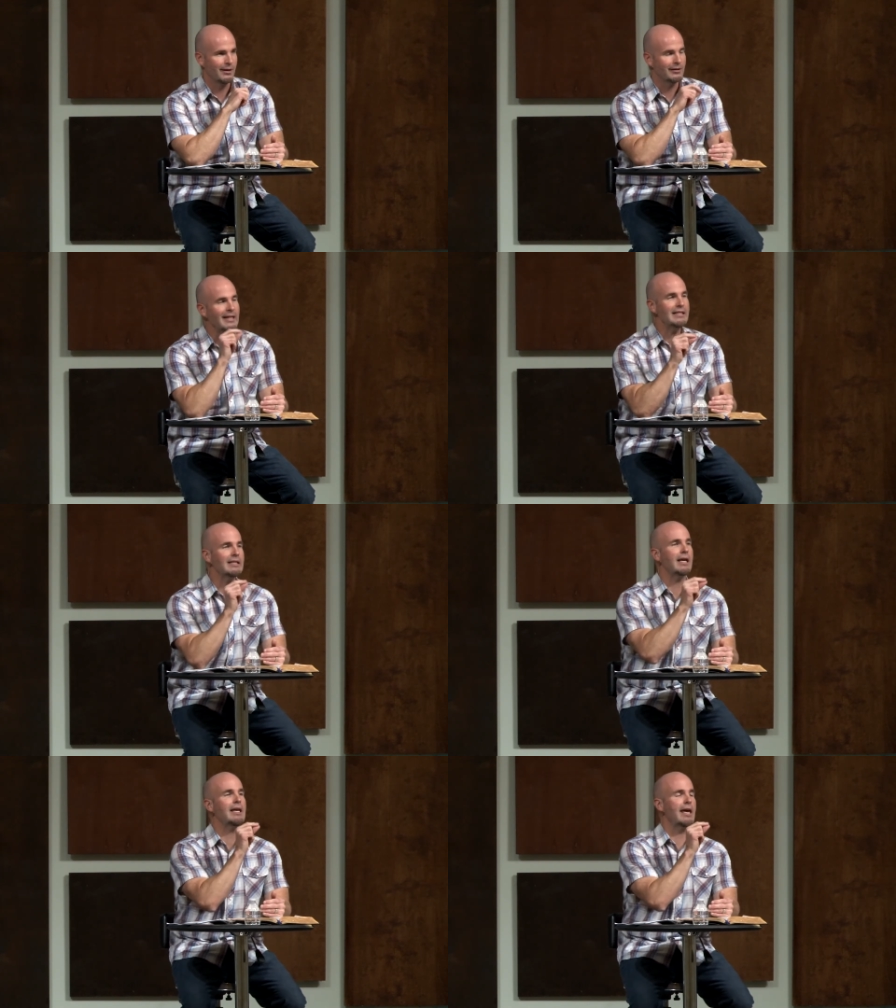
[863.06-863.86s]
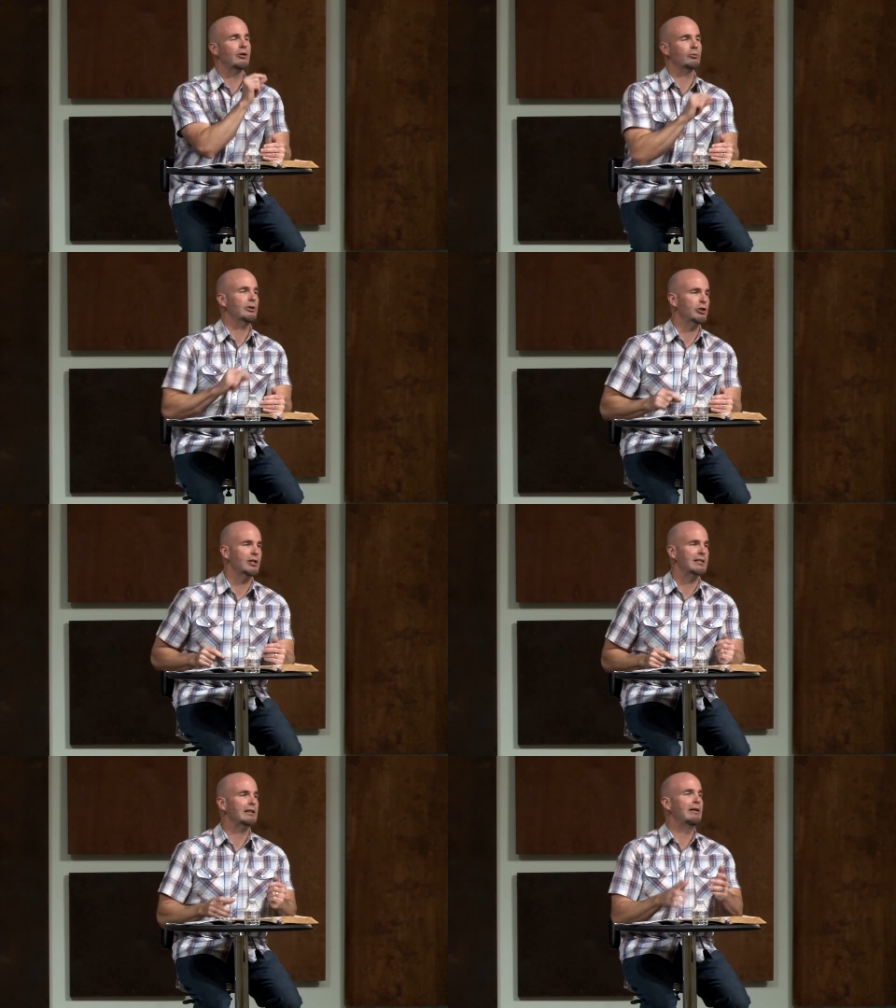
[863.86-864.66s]
Let's say a
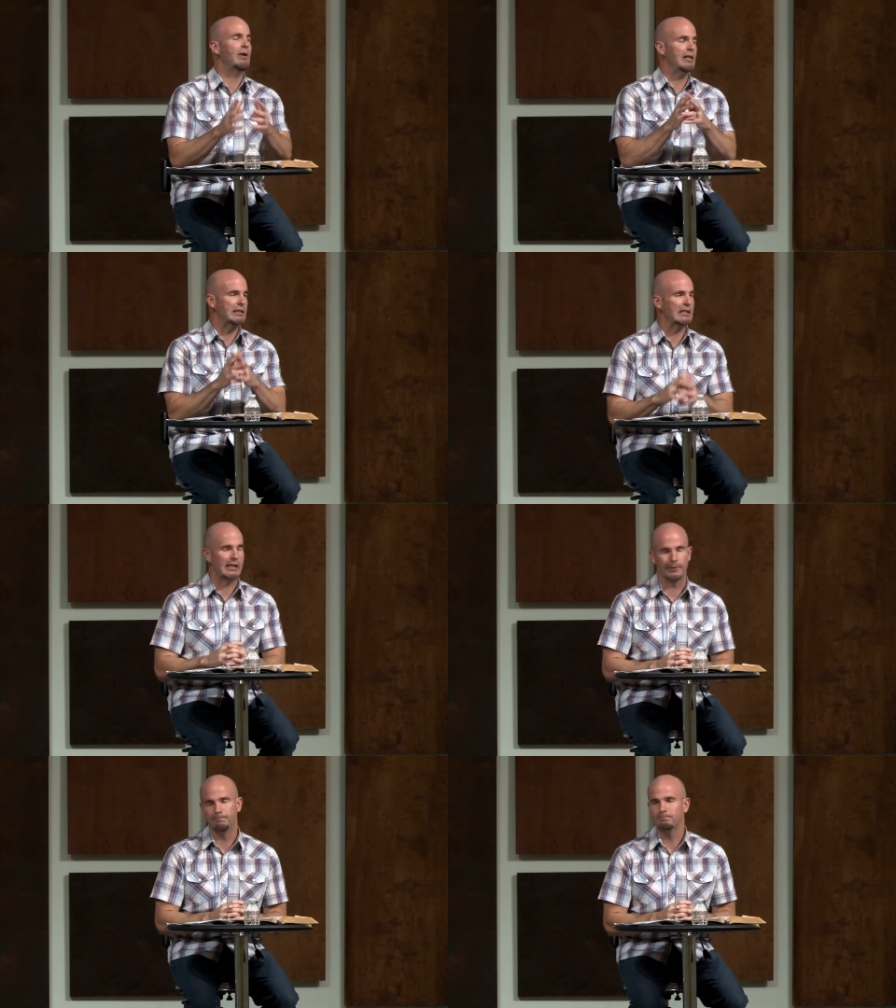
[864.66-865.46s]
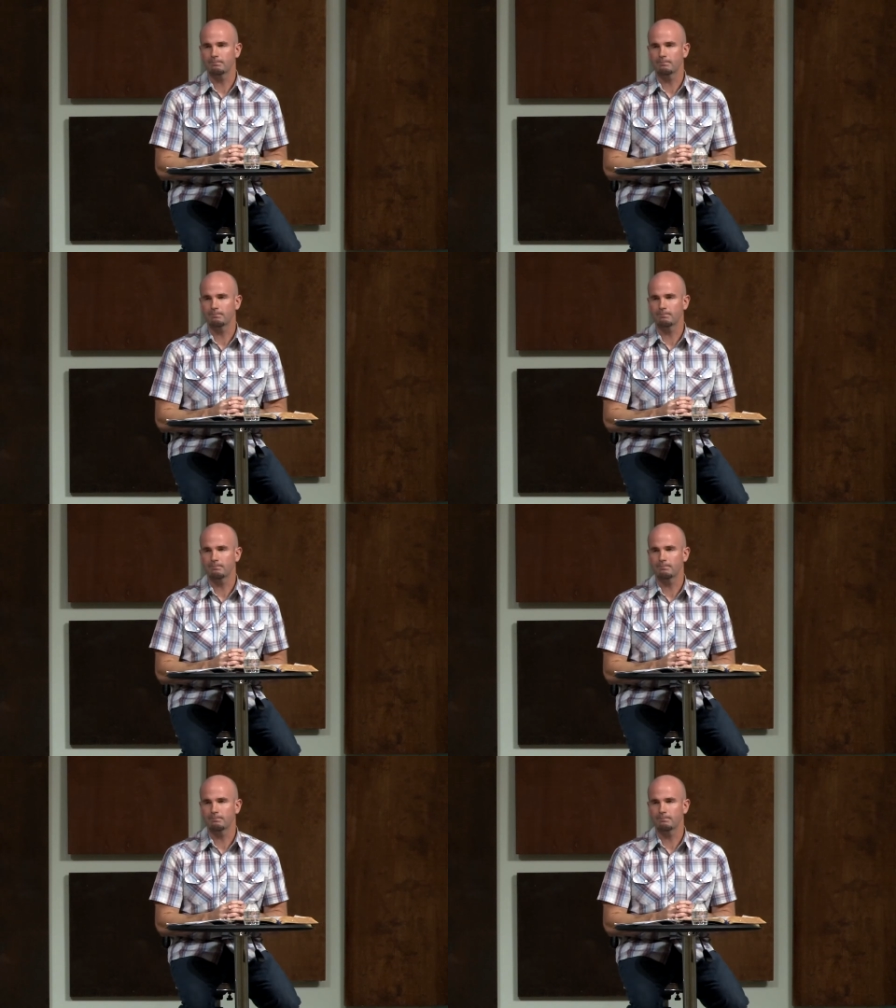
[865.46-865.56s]
Christian is living in sin,